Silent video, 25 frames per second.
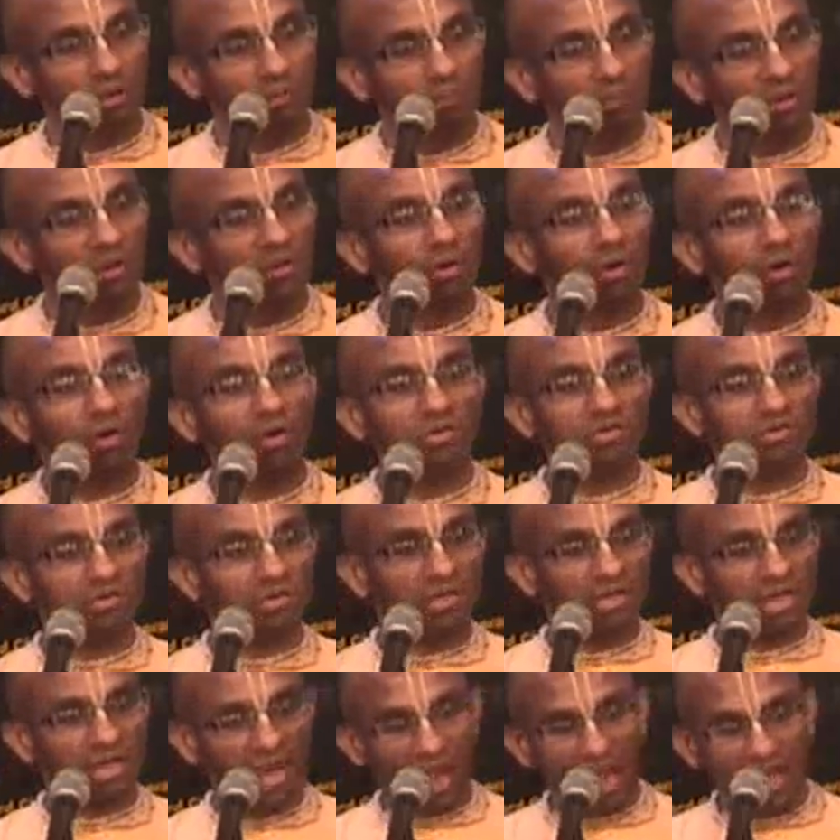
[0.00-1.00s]
because
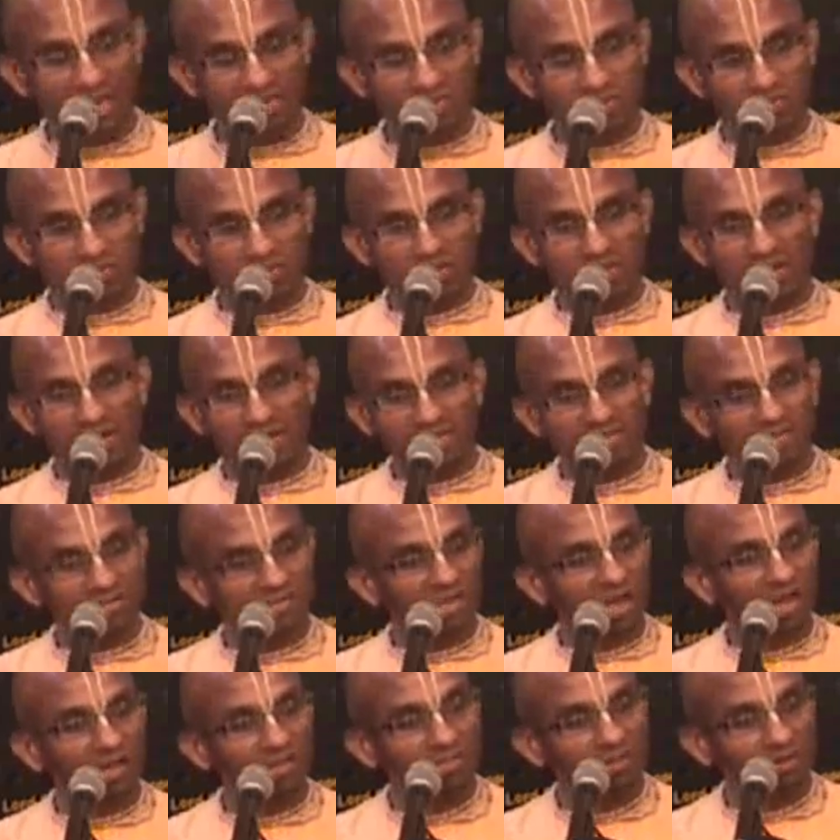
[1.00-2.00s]
as it is a
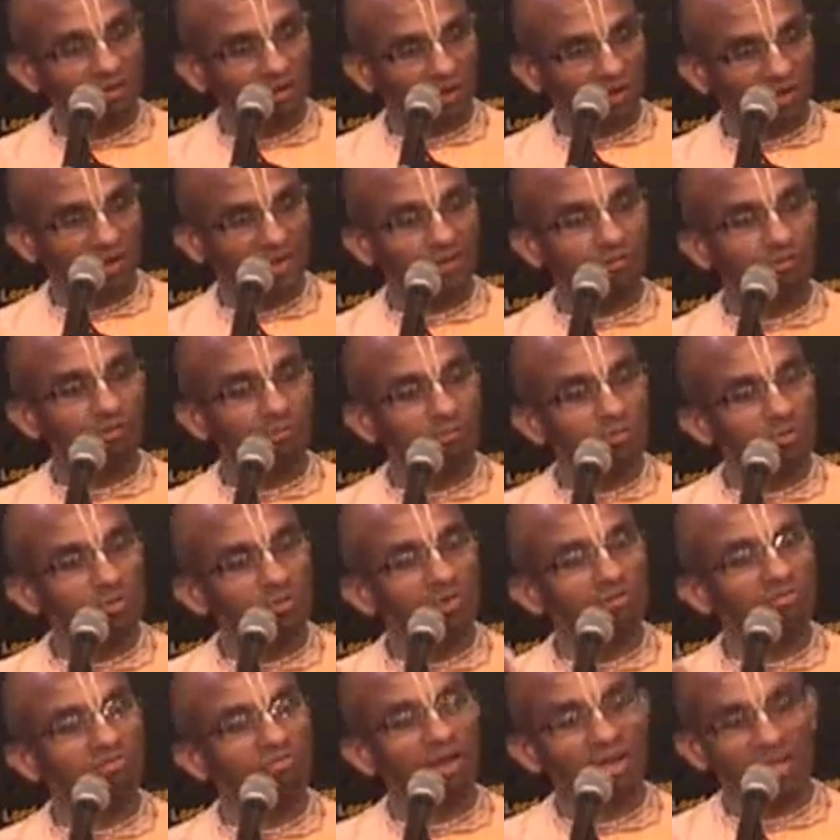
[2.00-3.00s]
sadhana, it will
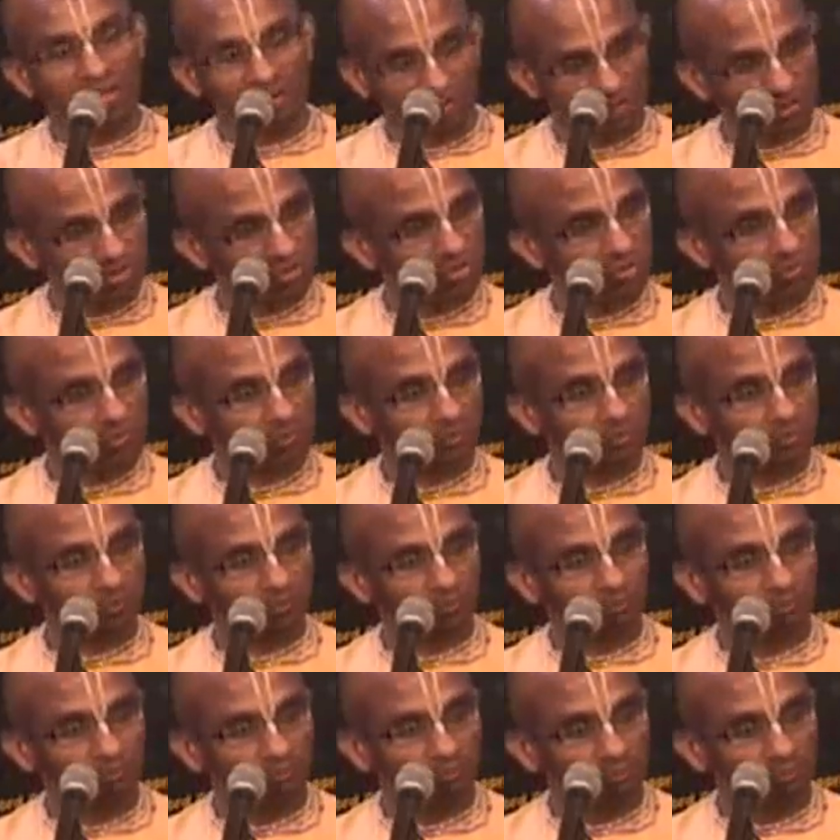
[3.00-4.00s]
purify us.
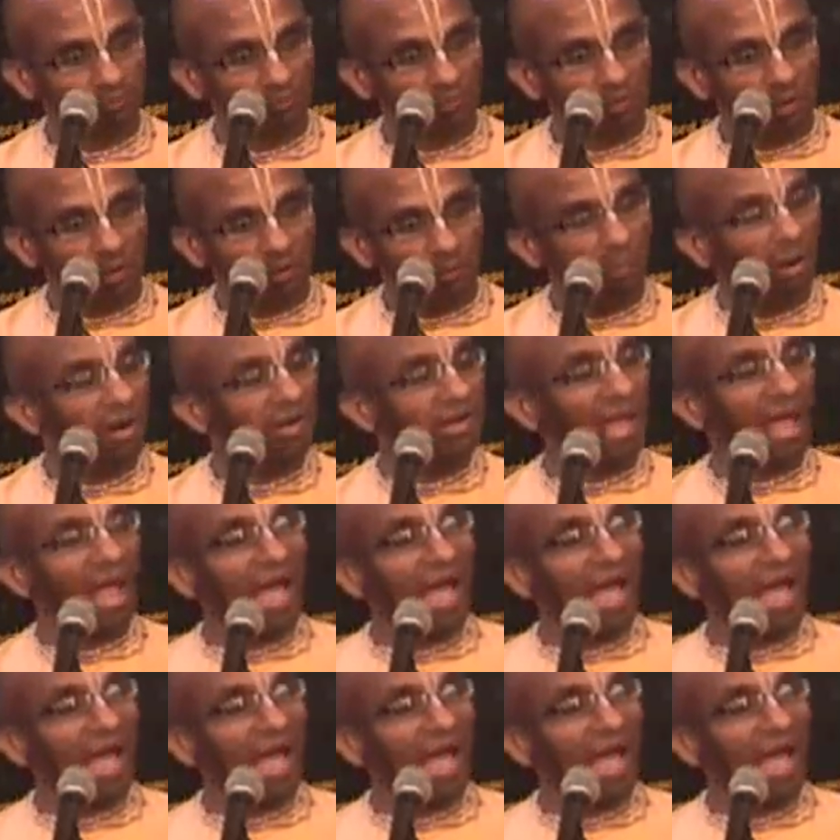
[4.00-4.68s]
But